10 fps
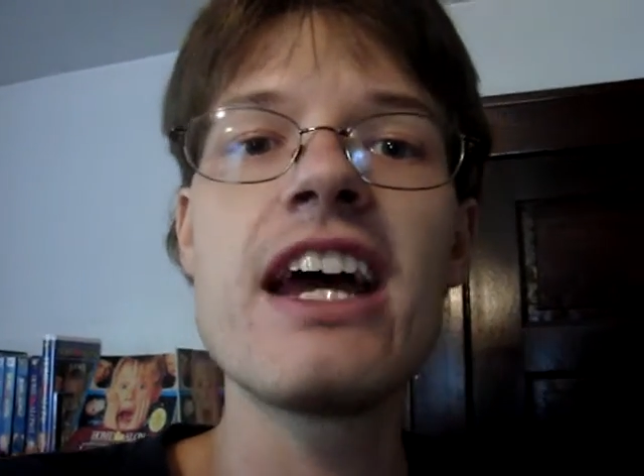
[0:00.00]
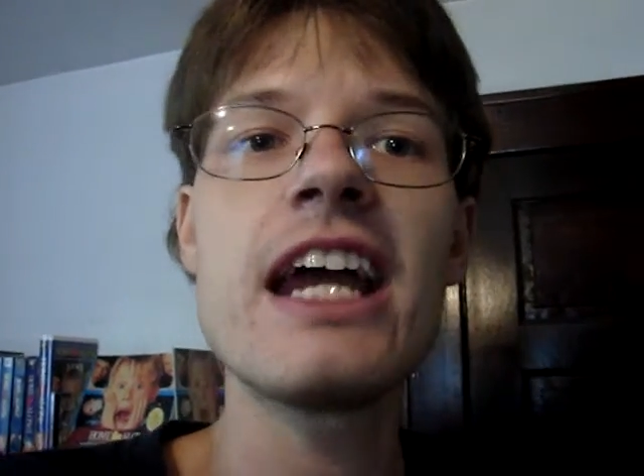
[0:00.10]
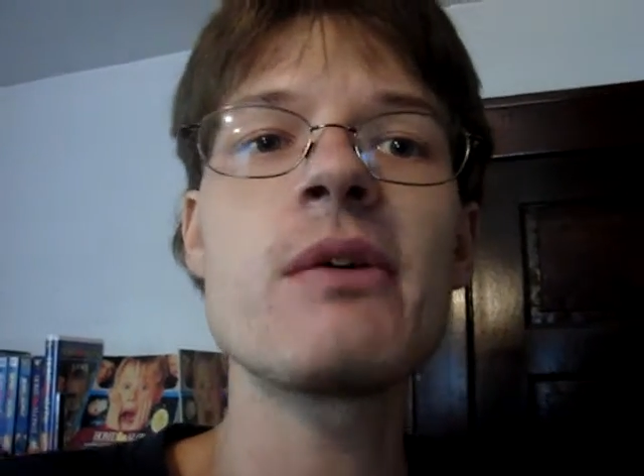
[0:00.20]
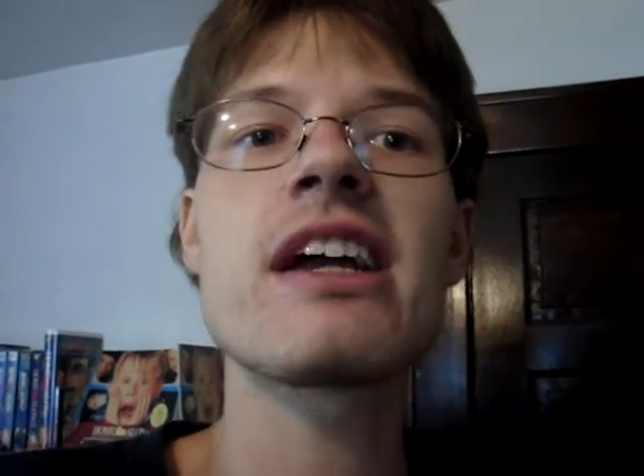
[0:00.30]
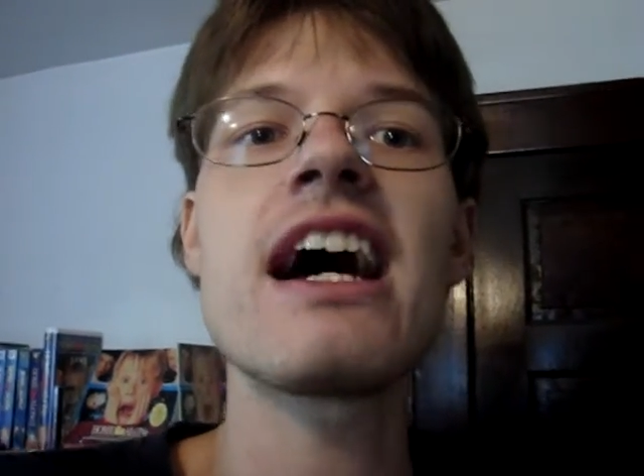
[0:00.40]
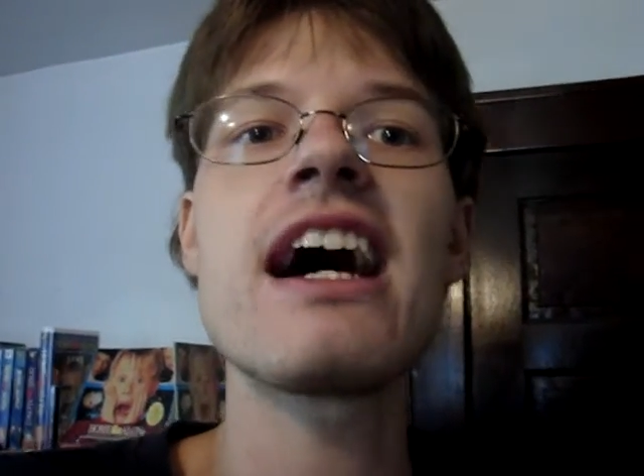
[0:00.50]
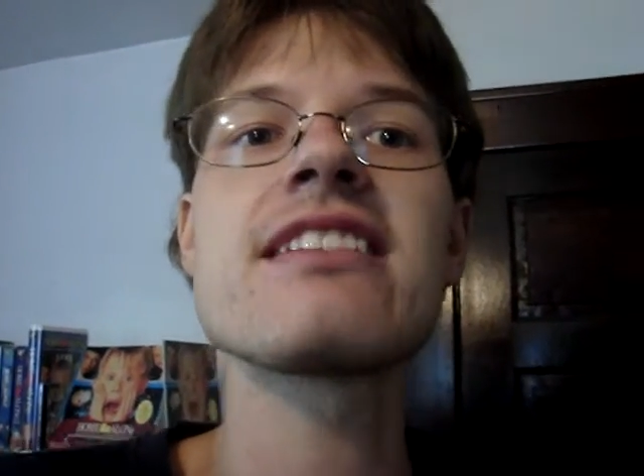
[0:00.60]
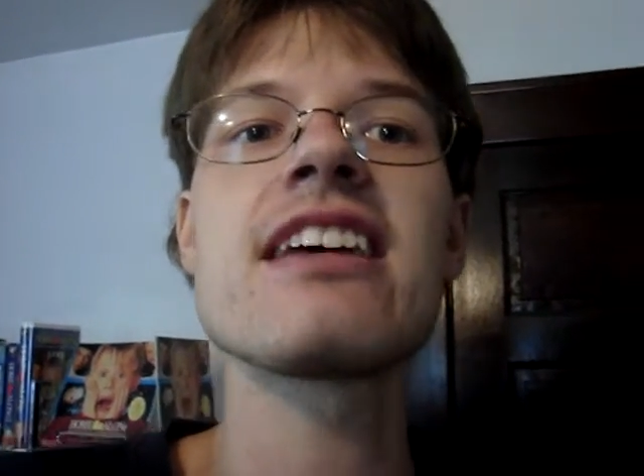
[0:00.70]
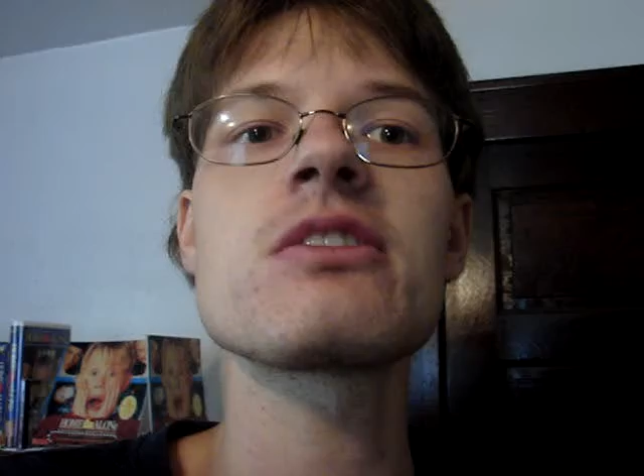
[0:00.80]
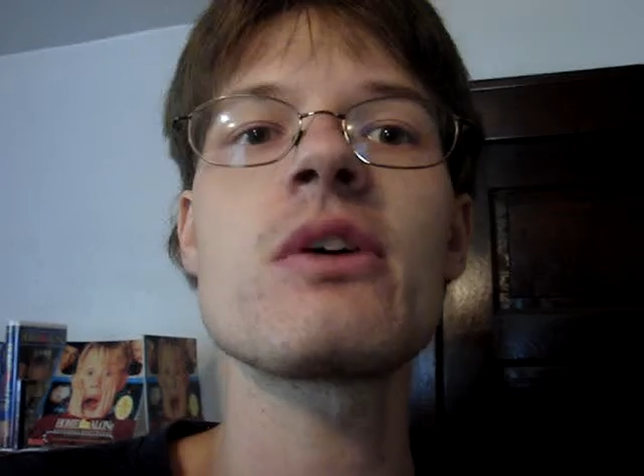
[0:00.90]
Anyway,
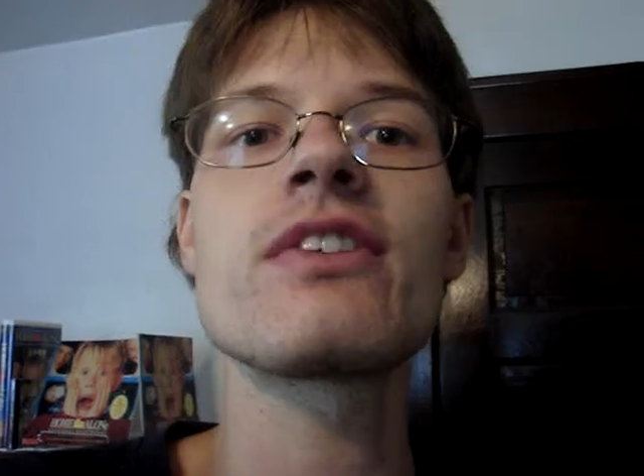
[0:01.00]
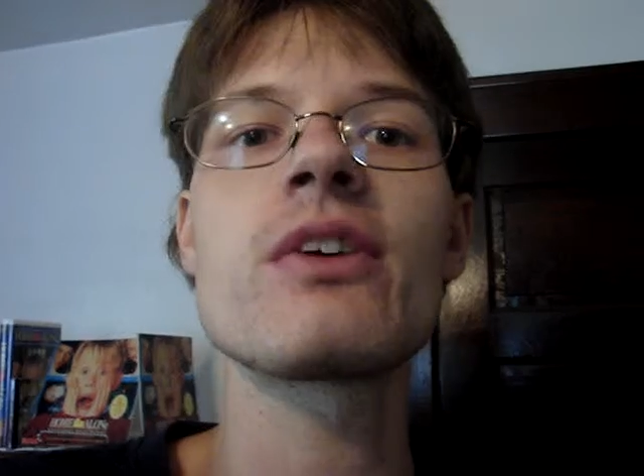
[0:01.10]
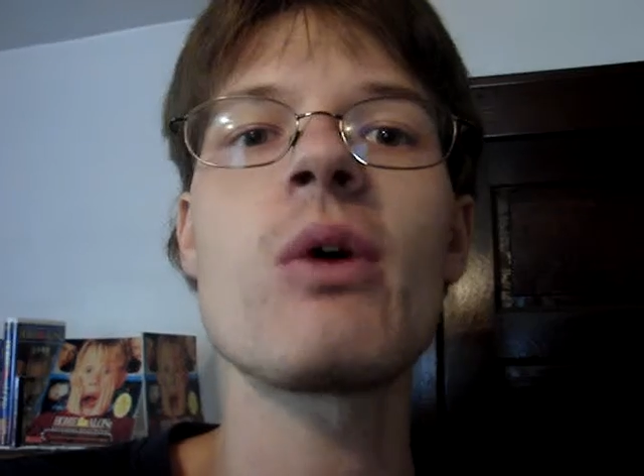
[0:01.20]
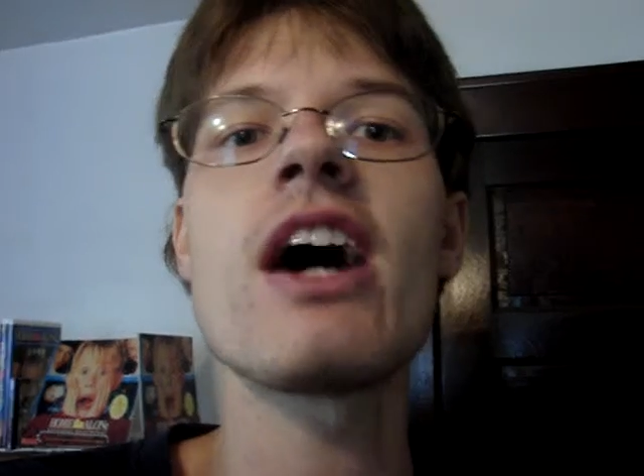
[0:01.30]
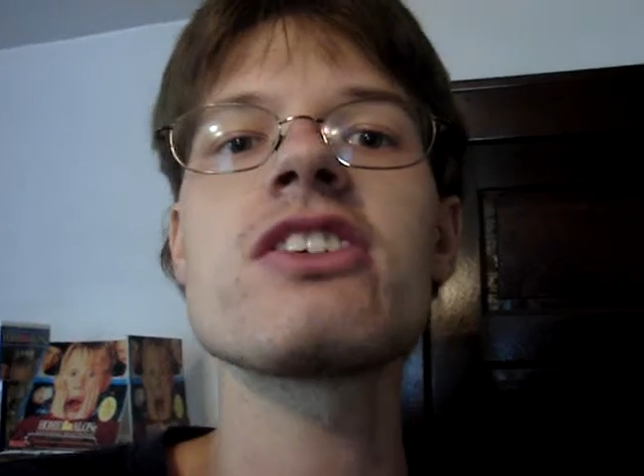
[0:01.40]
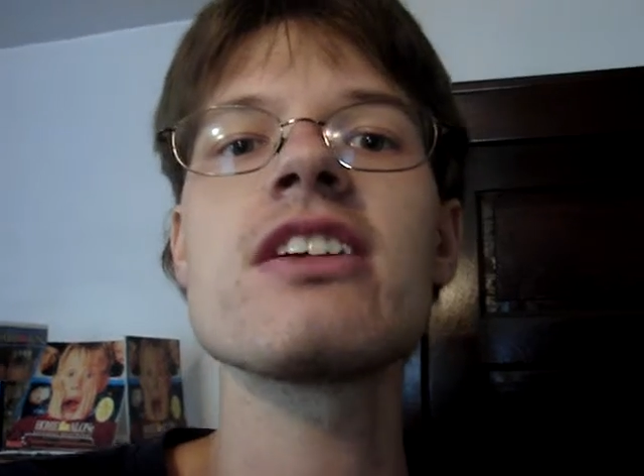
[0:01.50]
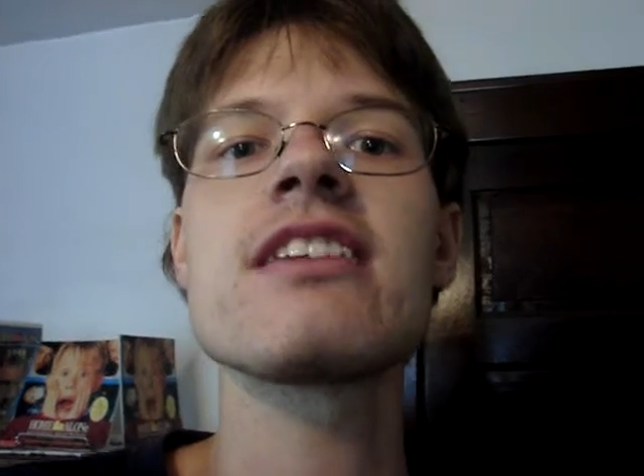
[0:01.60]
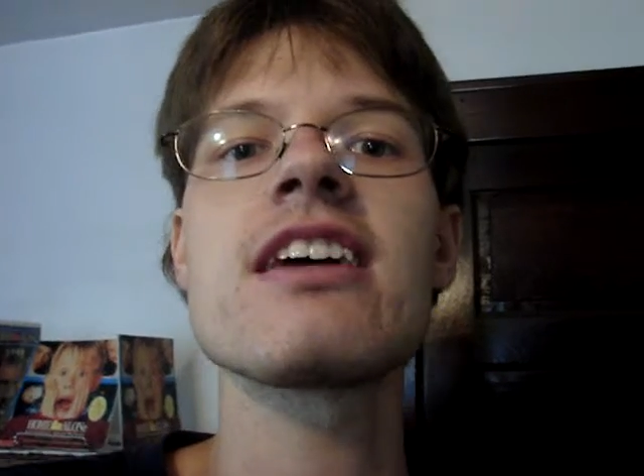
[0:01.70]
guys, thanks everyone for watching.